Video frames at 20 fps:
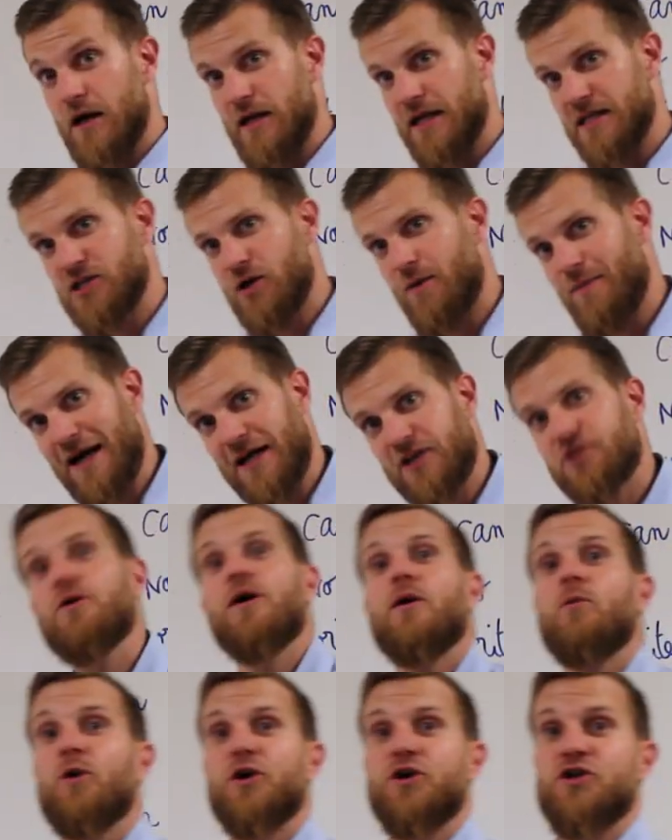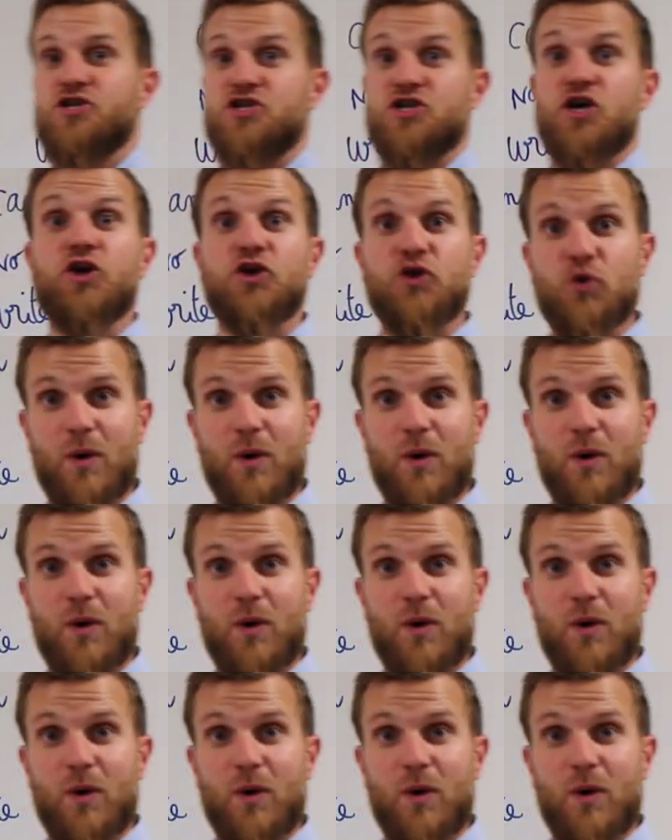Let's go back to our words.